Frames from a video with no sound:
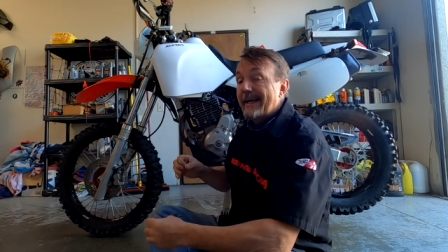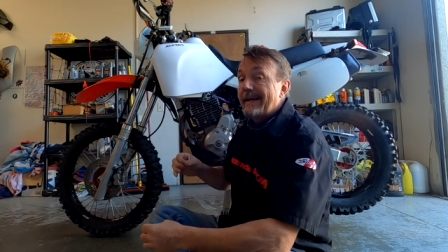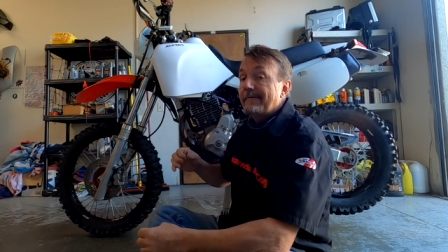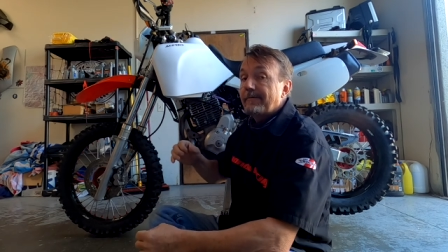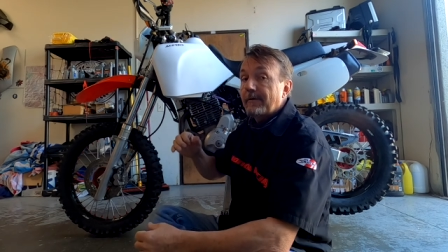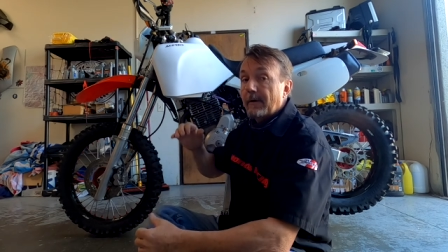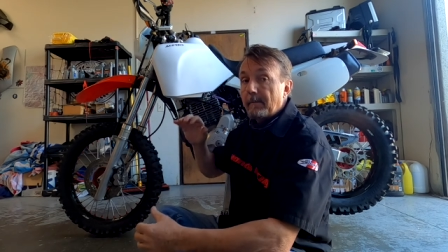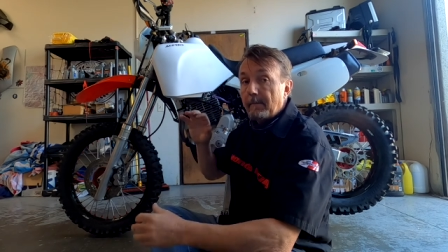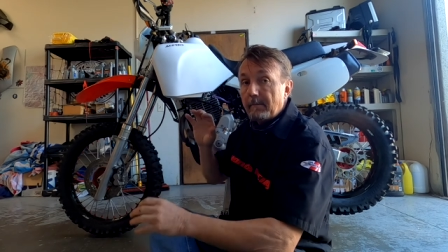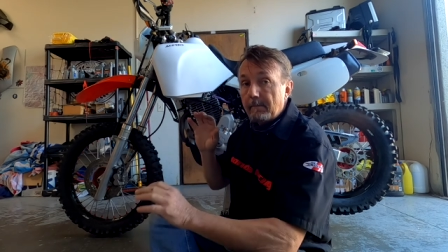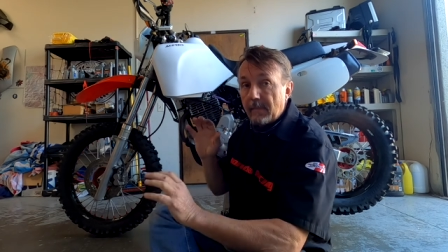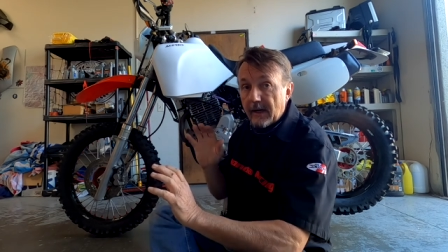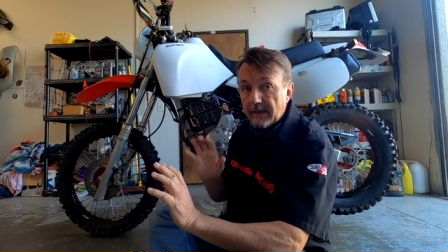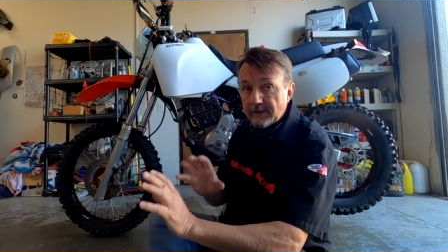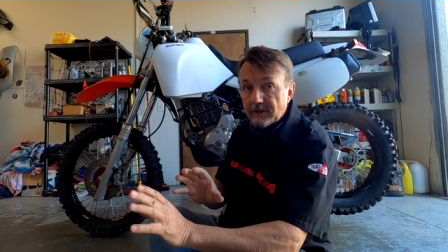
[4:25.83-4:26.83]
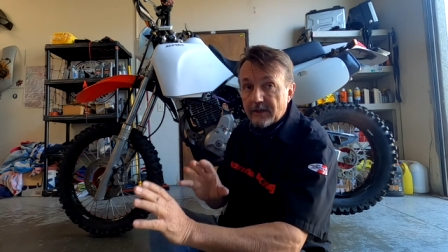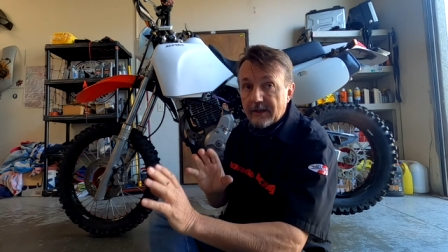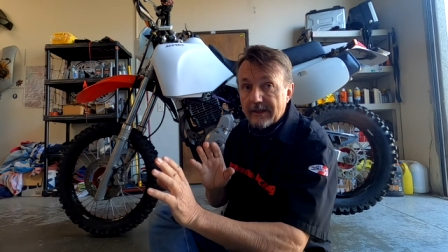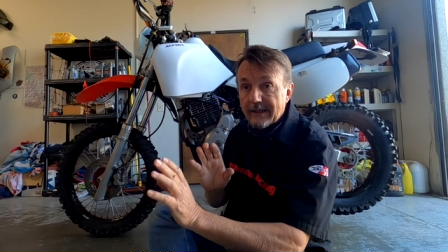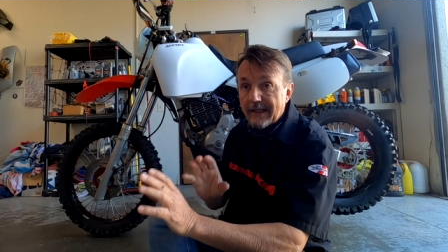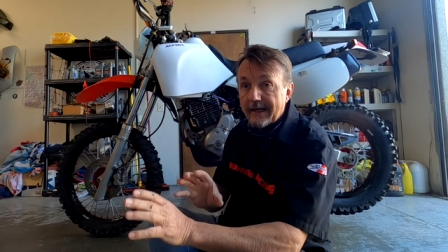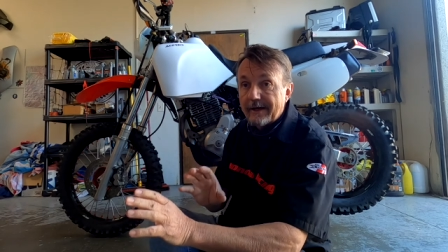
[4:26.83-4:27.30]
and for a much
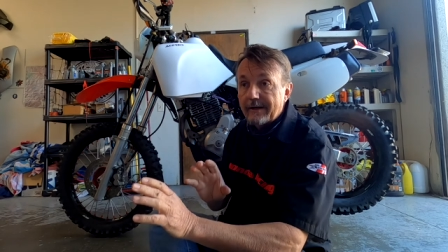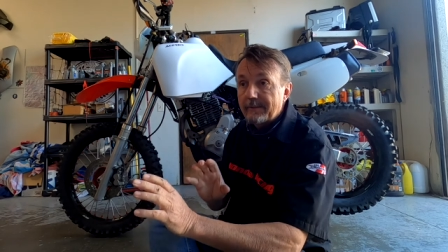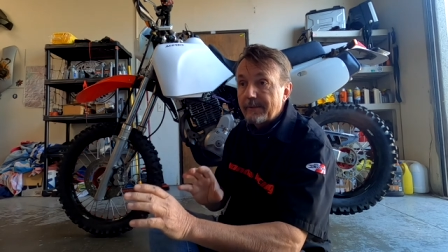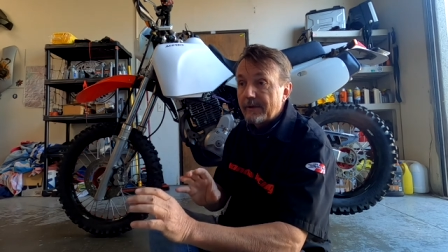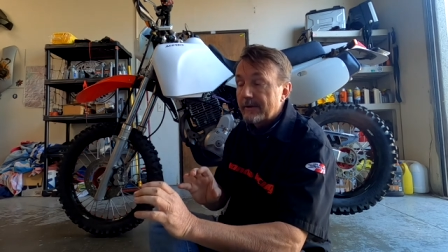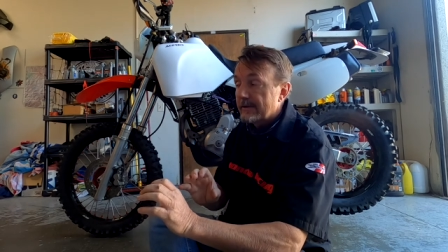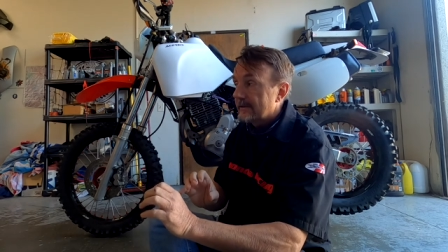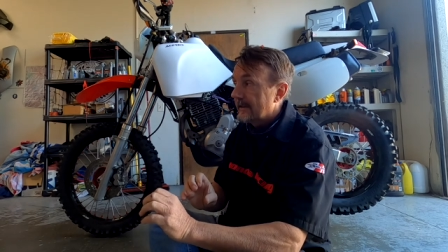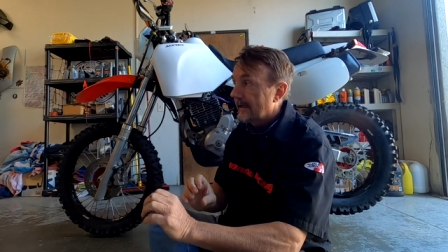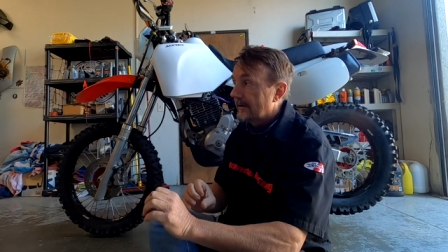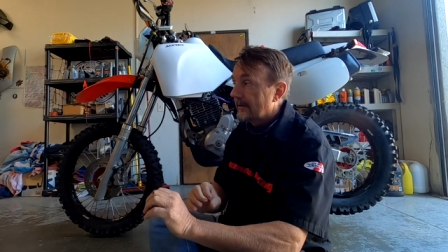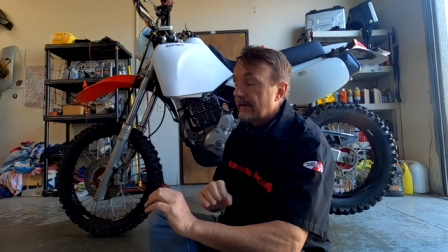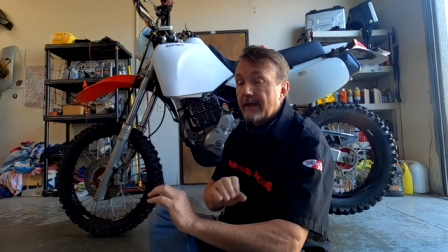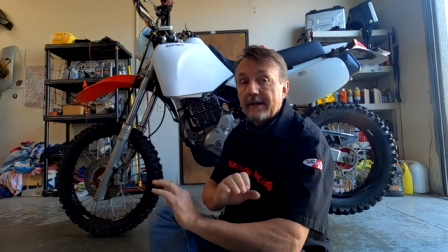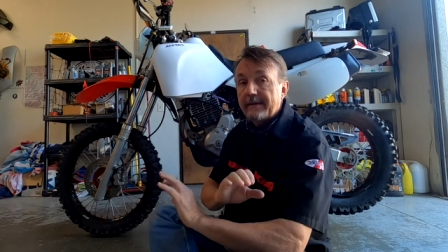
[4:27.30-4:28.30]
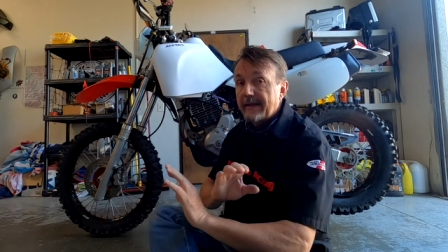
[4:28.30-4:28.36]
lighter motorcycle.